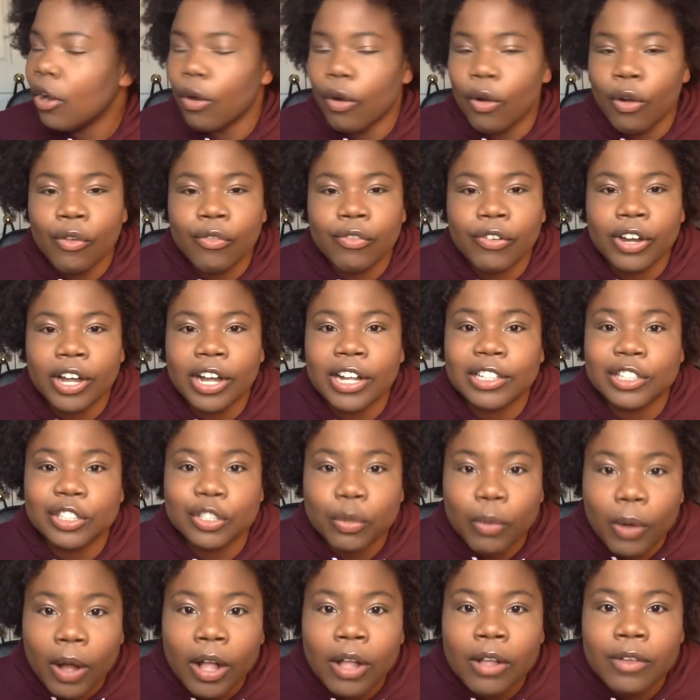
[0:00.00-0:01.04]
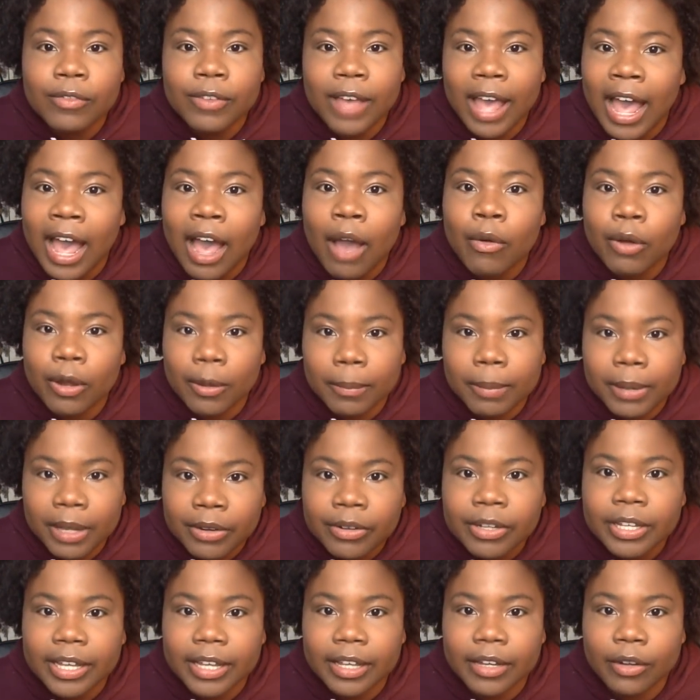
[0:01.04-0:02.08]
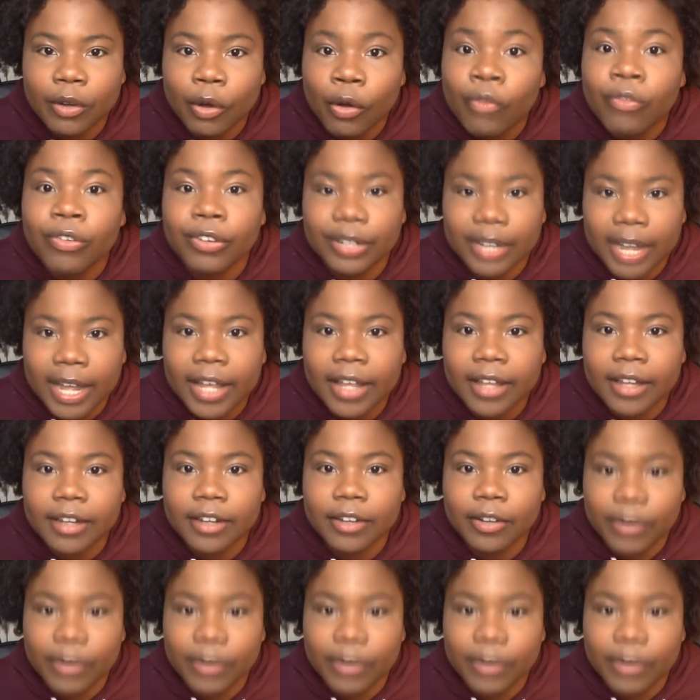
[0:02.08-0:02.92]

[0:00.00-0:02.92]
over a 12-hour period overnight.